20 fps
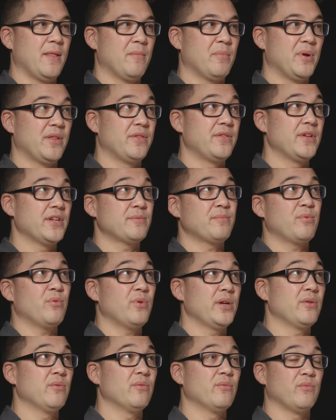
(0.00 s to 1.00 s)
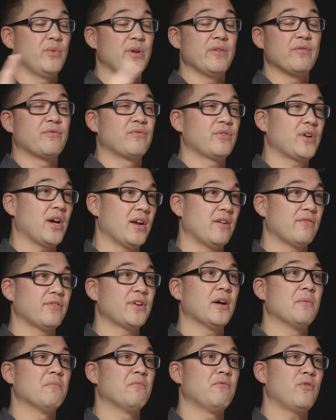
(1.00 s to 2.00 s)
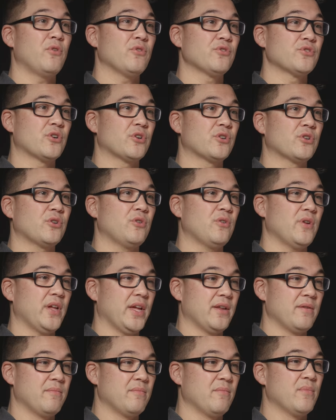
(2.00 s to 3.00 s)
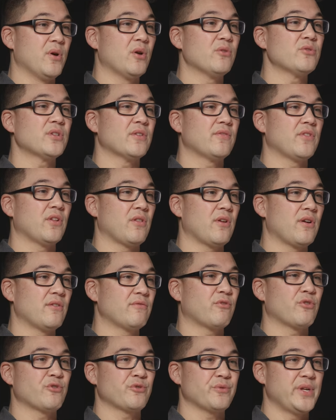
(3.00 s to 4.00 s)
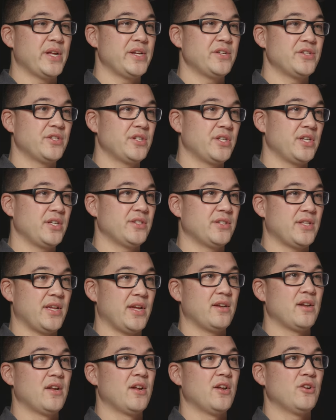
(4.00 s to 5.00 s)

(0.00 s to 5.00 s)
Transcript: But at this point, we've kind of come full circle and most of the law enforcement agencies that